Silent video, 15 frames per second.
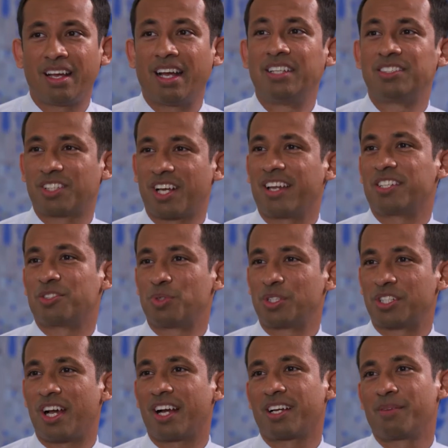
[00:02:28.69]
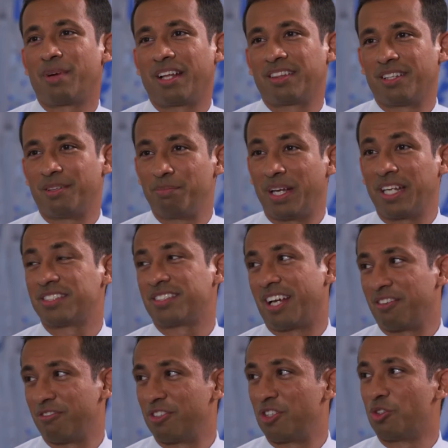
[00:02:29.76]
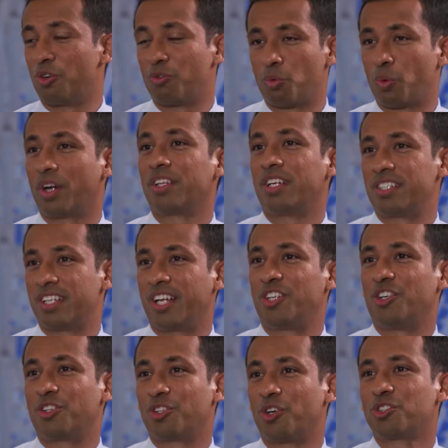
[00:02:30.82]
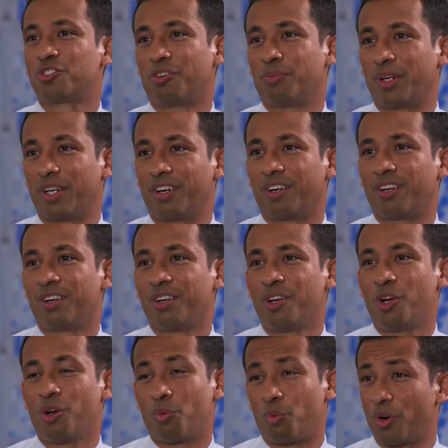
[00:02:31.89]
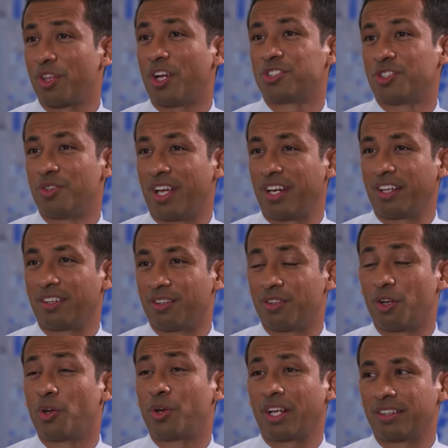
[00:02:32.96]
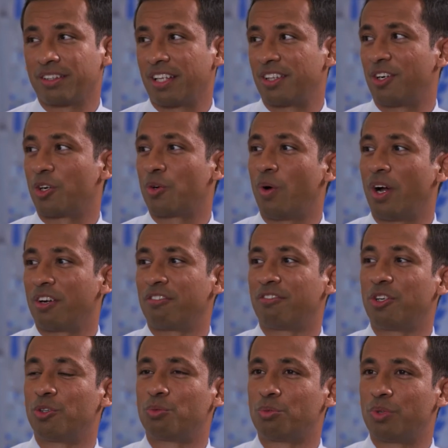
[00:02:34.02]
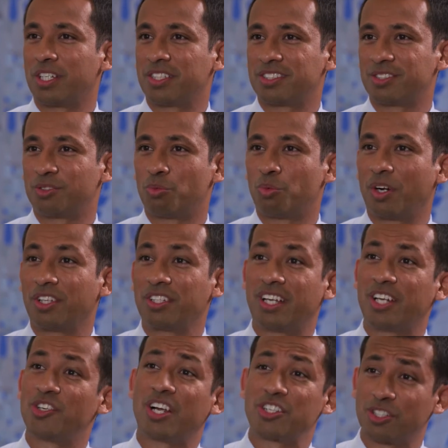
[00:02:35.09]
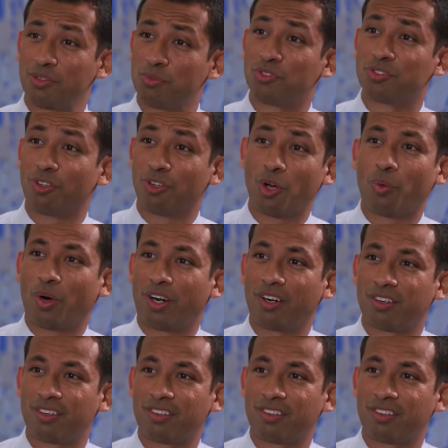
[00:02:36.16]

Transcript: And Scott, as we talk about the baseline view of where the 10-year goes from here, worth also noting, noting that there are quite a few risks where the 10-year actually moves lower,